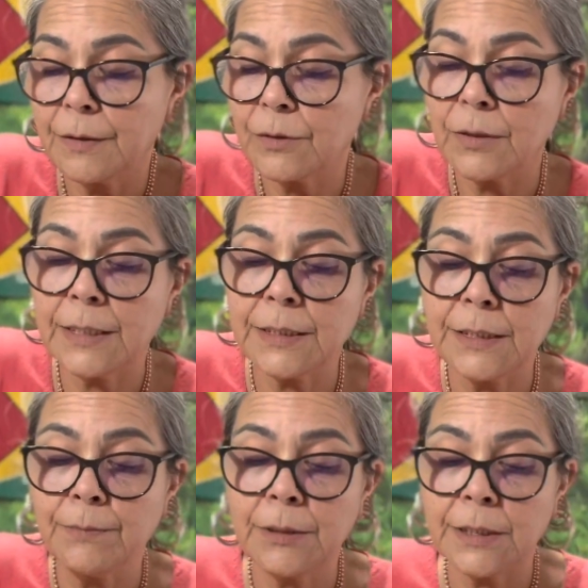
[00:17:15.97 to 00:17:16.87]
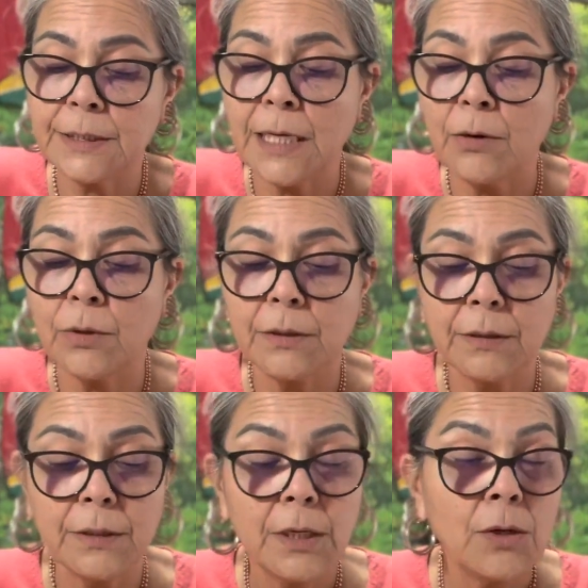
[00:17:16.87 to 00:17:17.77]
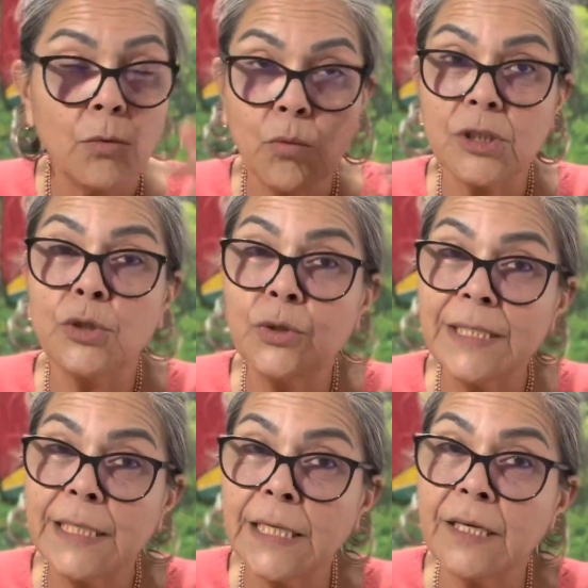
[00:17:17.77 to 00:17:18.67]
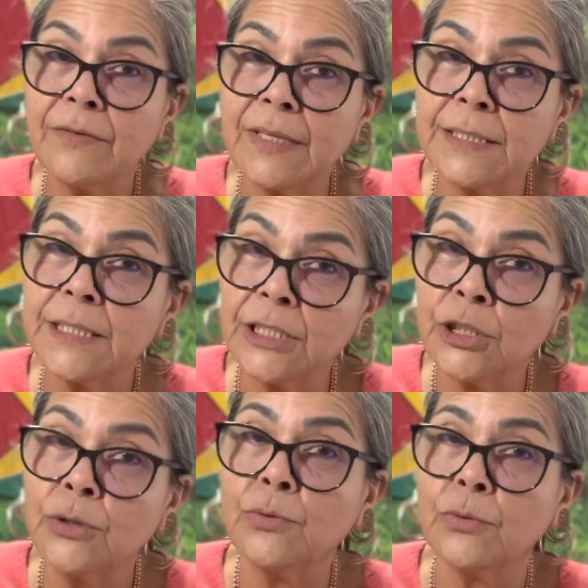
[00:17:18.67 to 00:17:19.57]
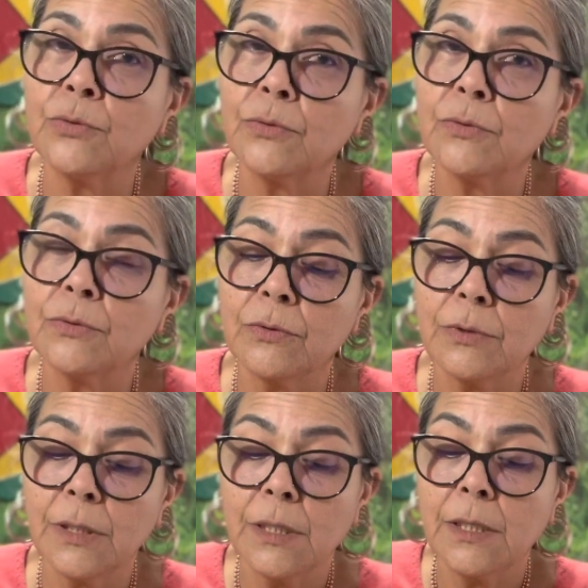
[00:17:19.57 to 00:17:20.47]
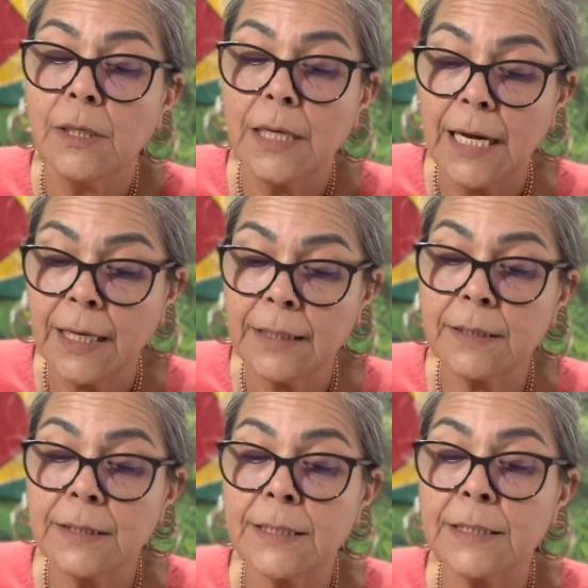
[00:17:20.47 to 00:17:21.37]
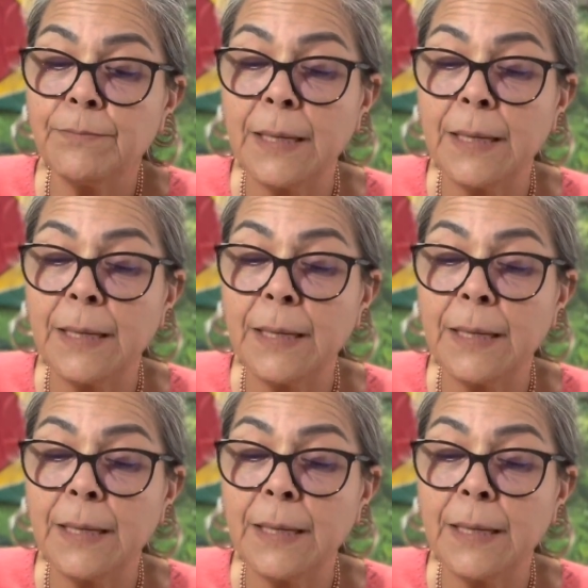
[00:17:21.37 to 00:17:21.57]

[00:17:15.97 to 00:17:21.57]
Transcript: So let's see about the tower. Once you take care of this issue, I got the Six of